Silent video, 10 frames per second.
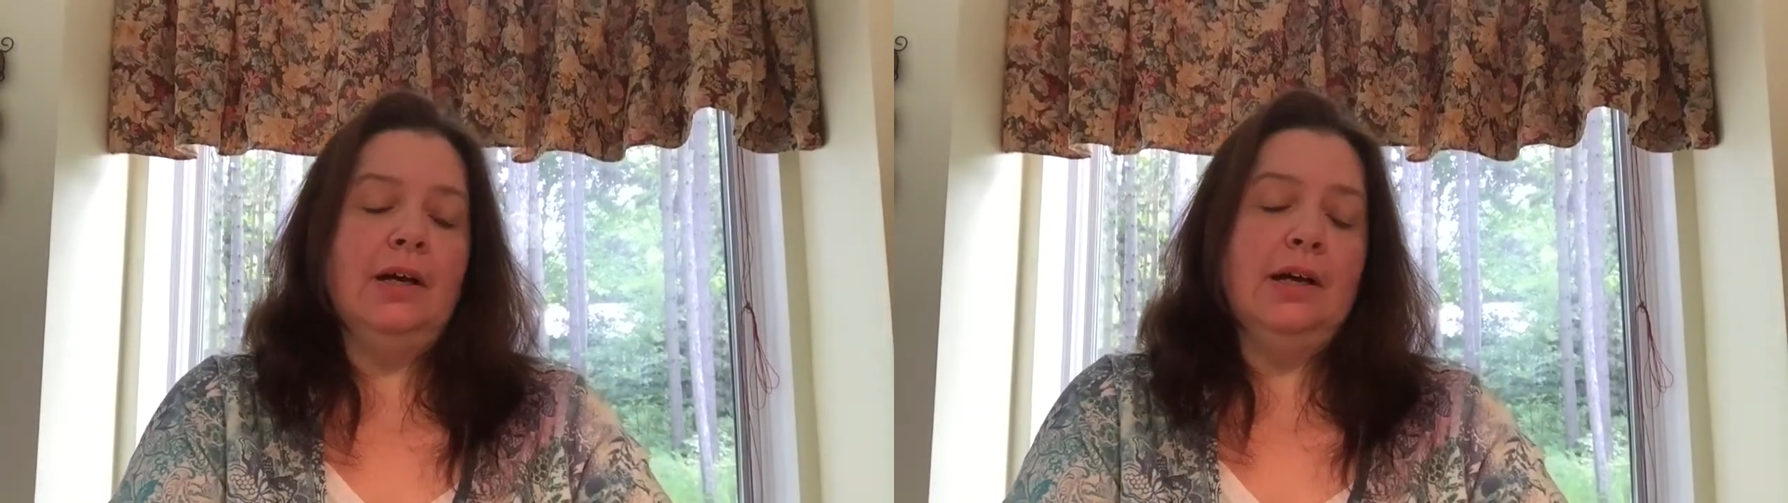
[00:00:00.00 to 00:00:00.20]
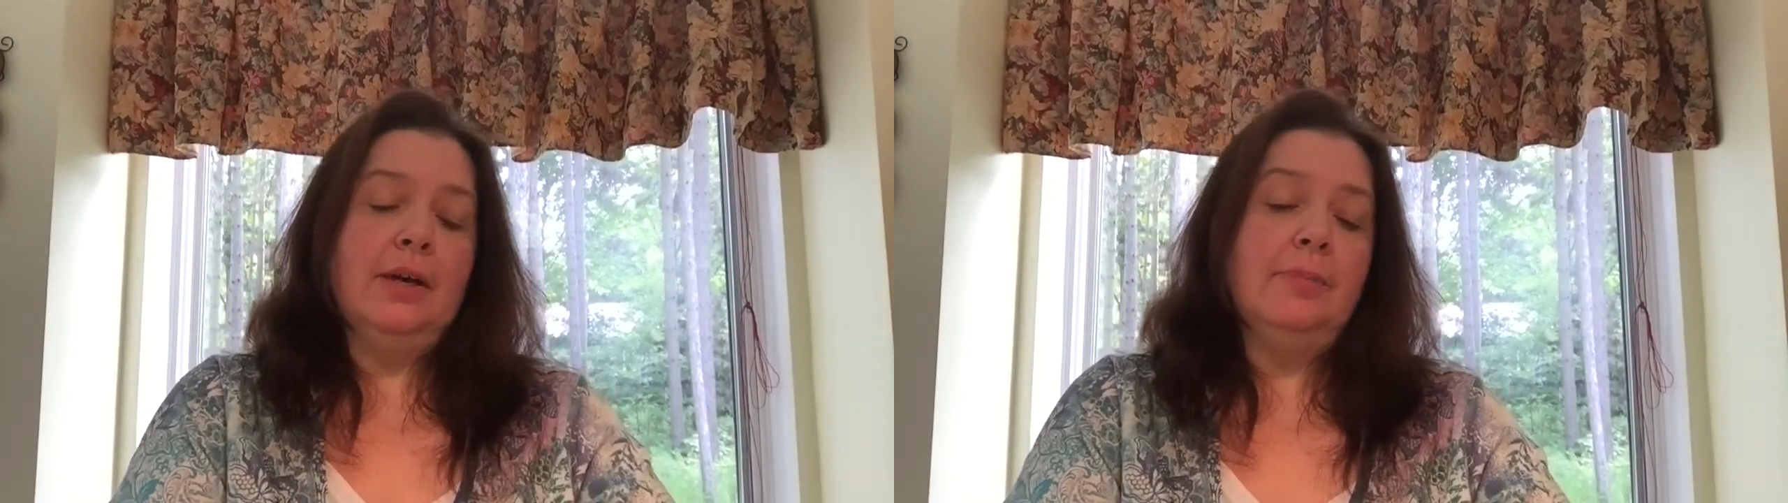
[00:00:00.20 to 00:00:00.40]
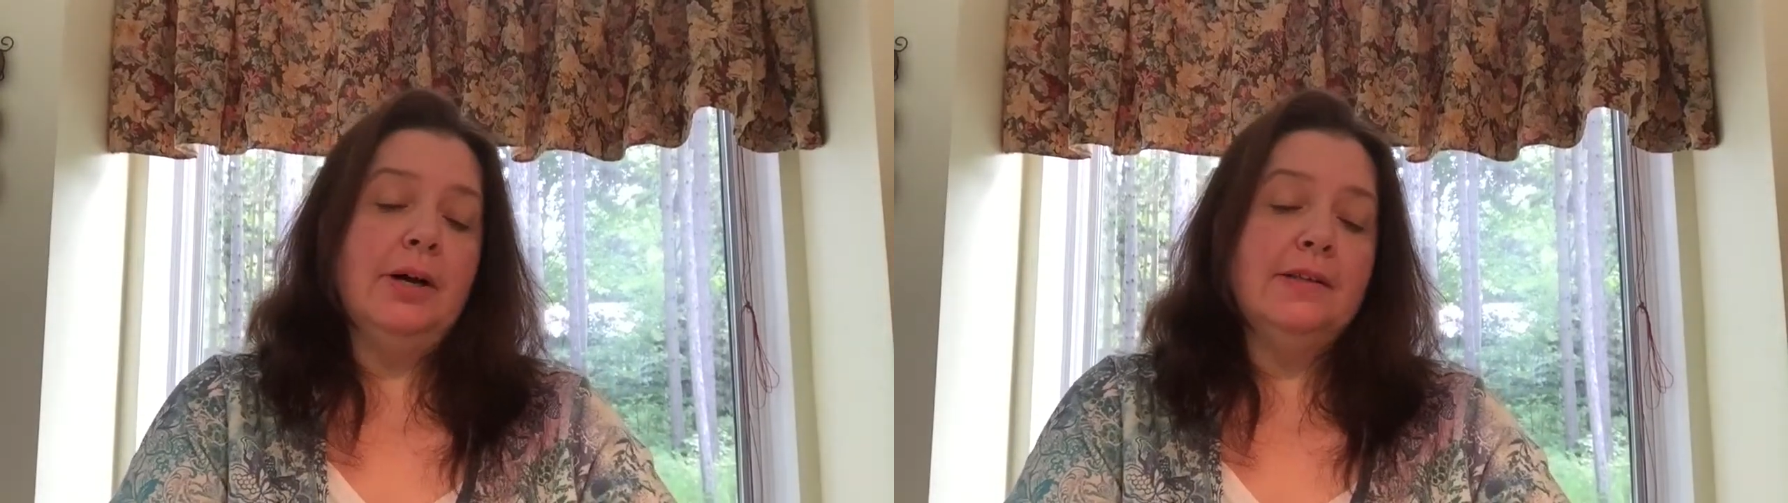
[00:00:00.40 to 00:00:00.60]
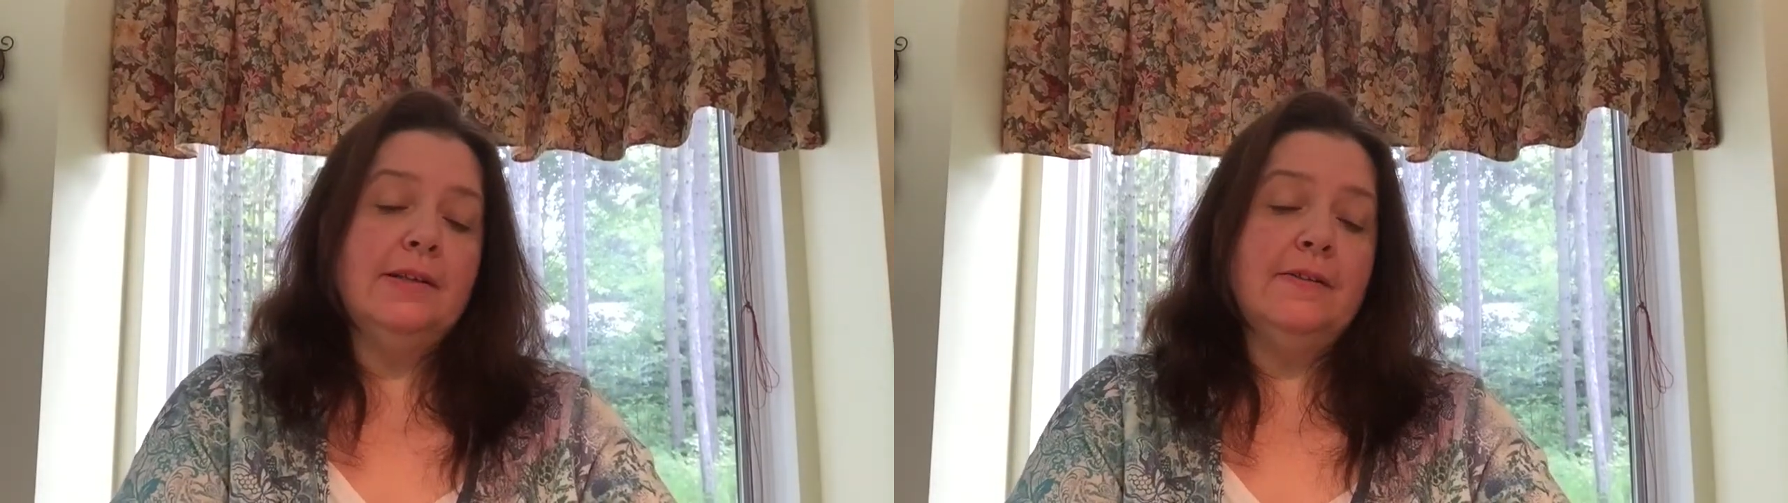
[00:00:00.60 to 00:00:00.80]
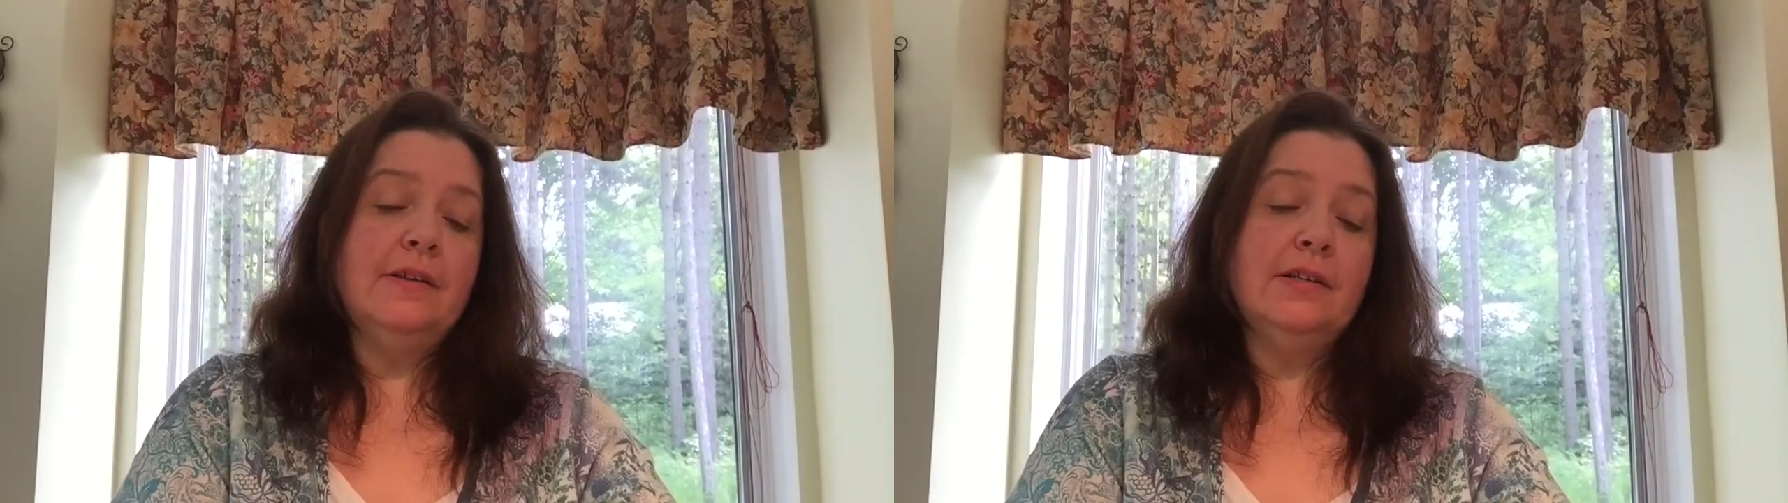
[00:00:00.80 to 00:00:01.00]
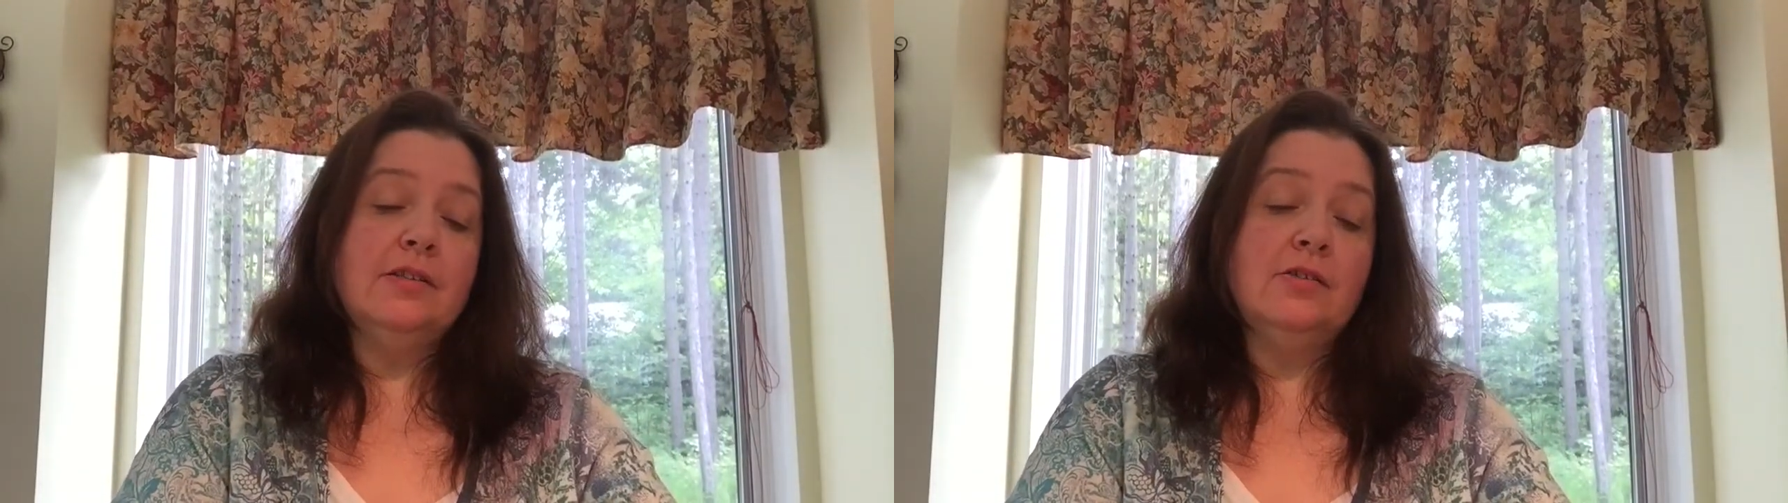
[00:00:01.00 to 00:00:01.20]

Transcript: I bought this